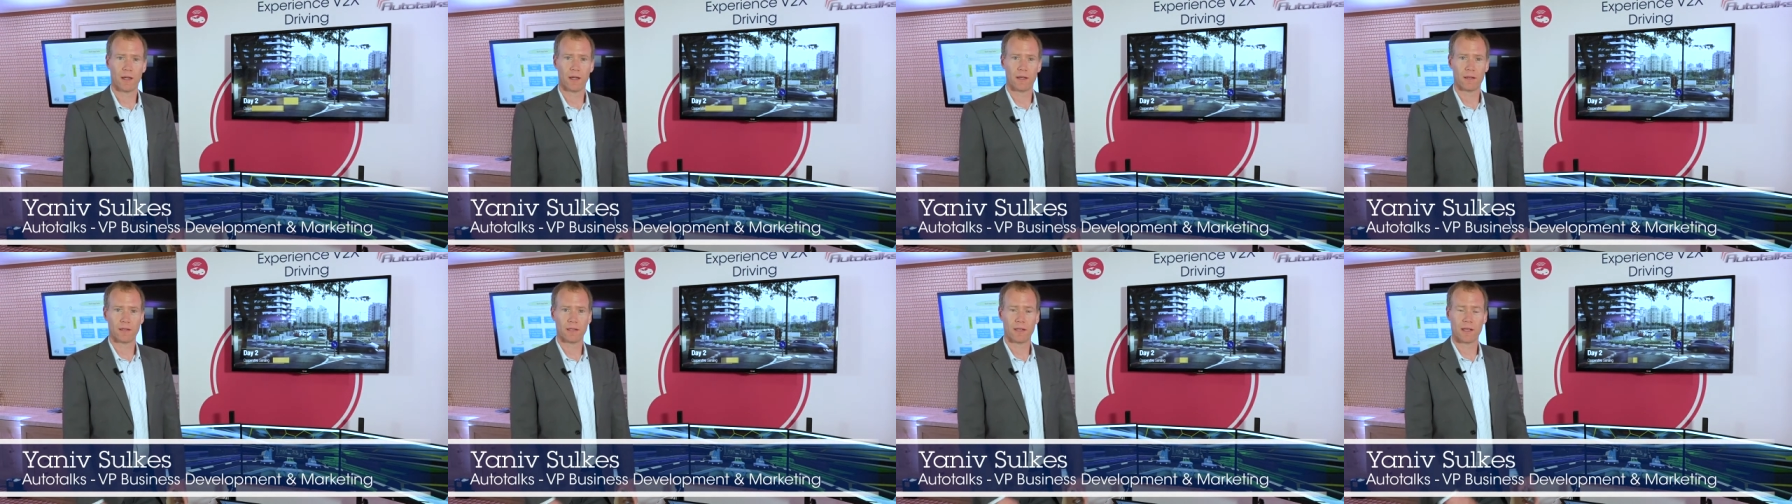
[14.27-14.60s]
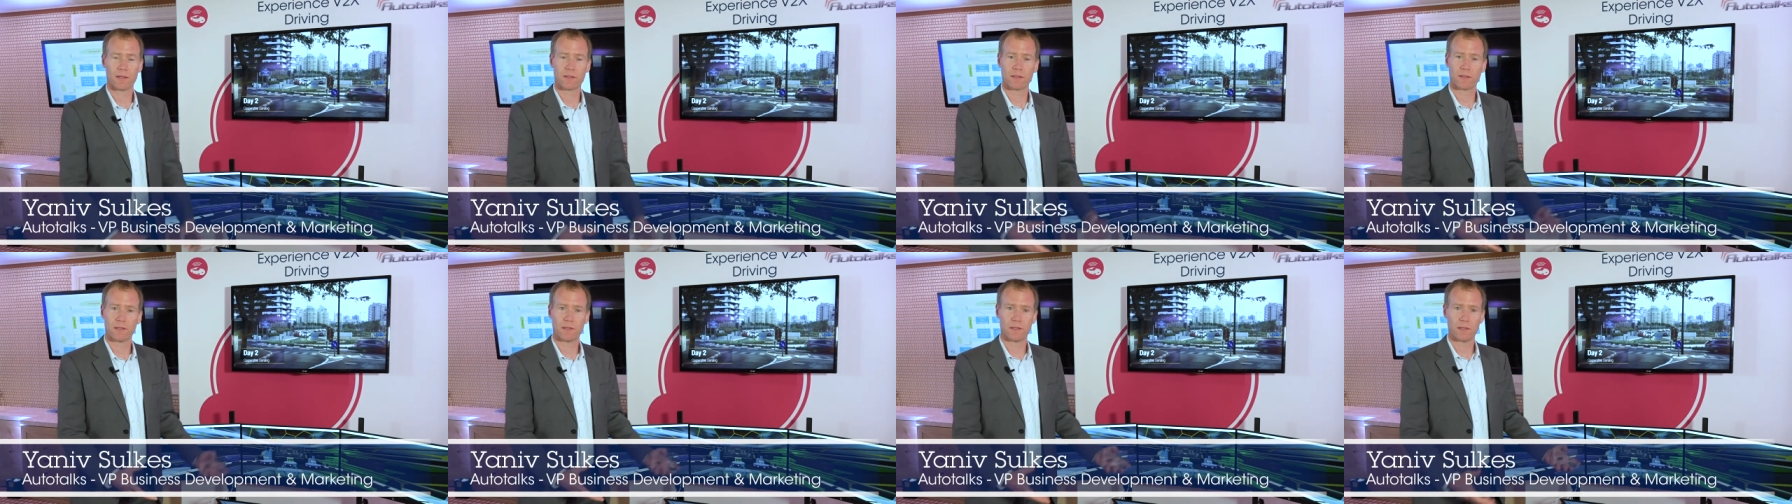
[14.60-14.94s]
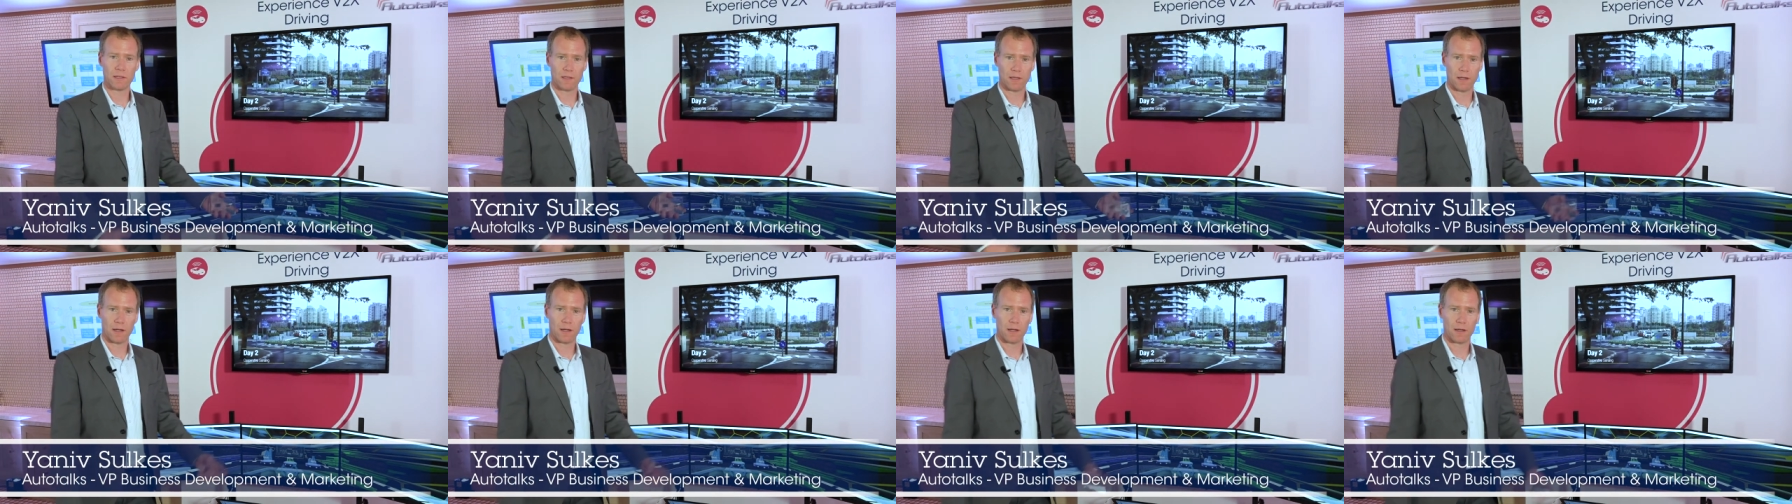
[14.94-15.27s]
at the
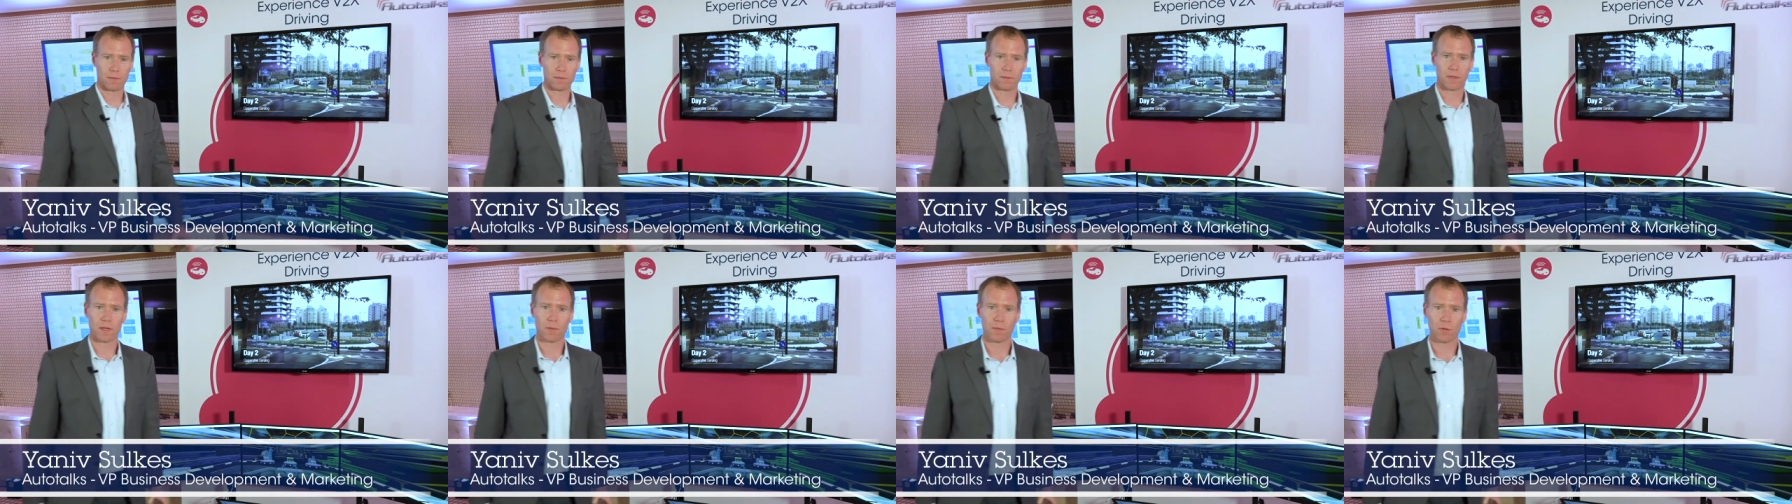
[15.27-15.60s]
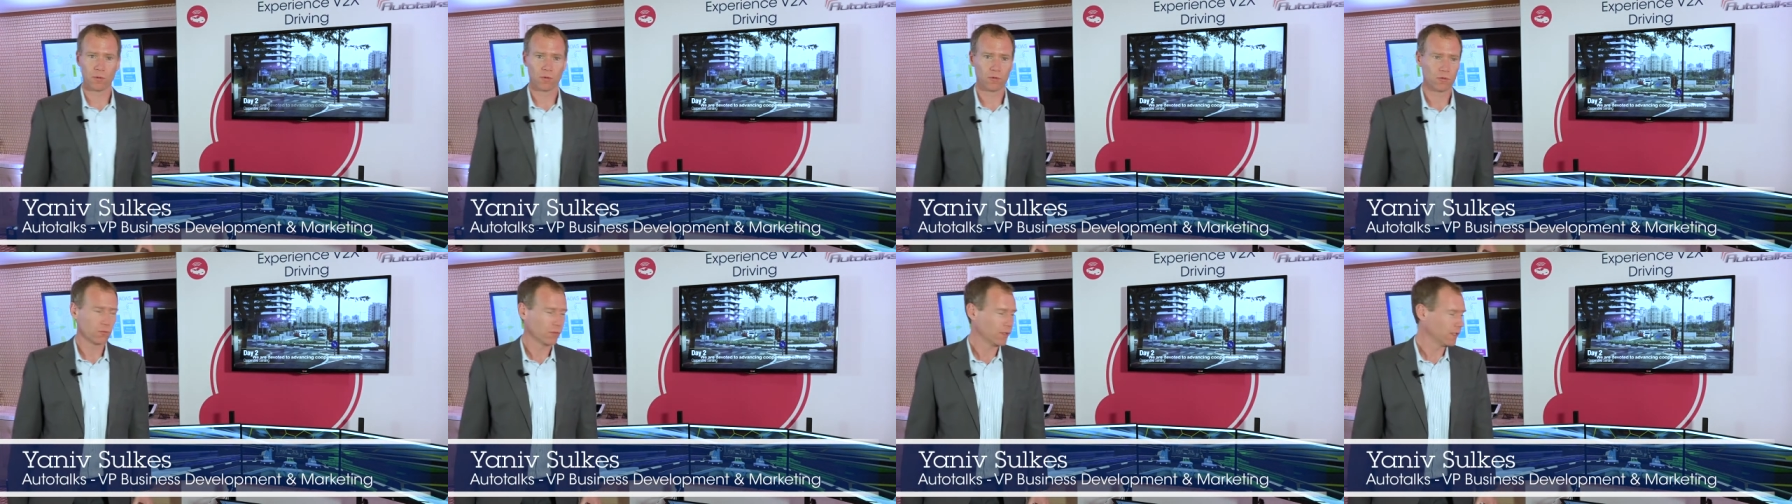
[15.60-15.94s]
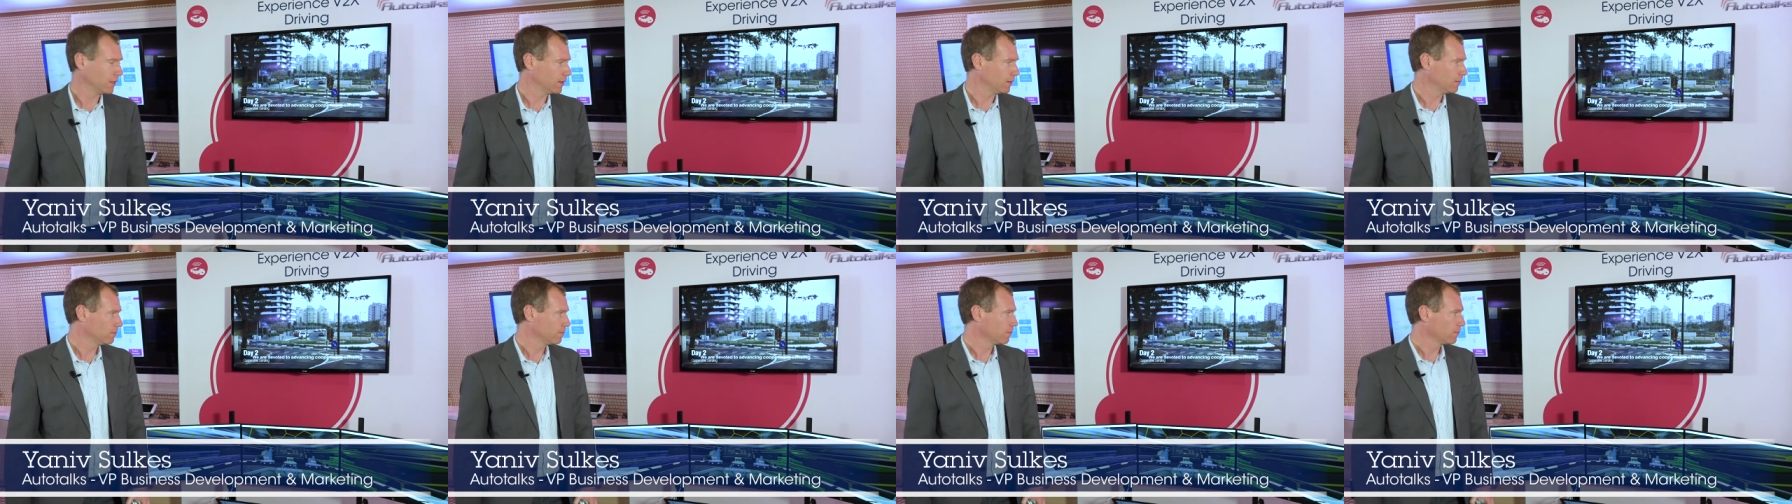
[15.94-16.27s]
ST uh, um, demo
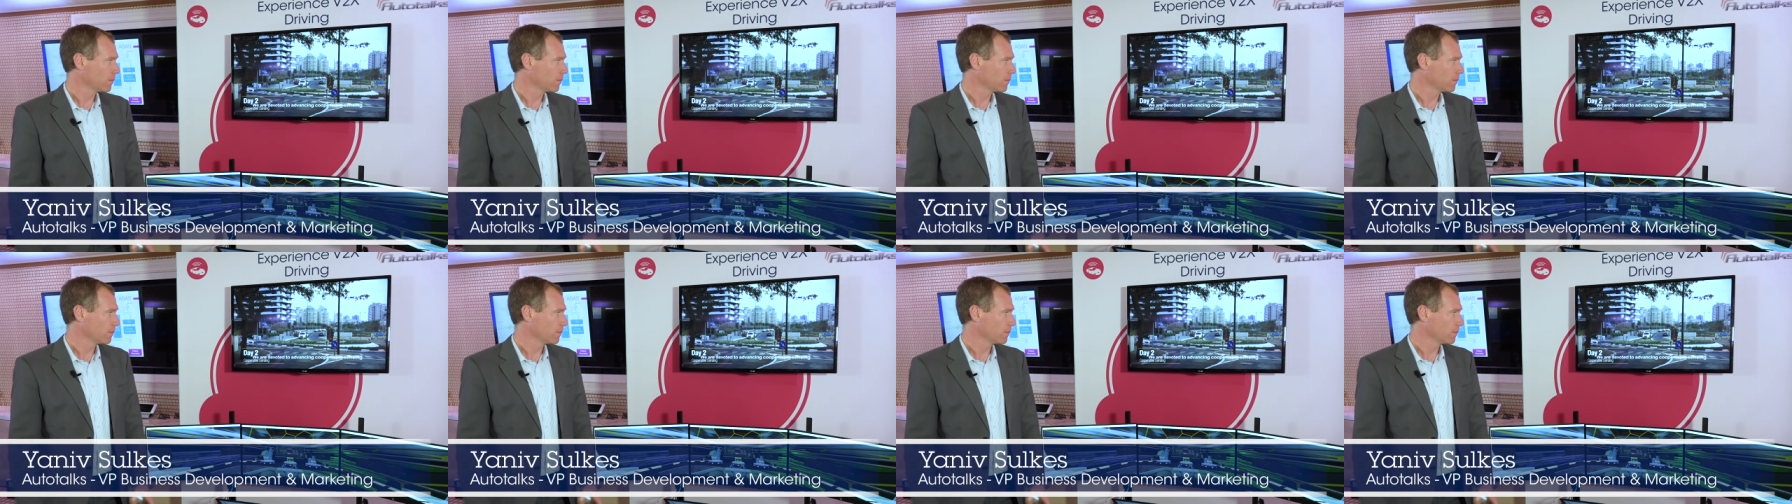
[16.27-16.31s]
suite.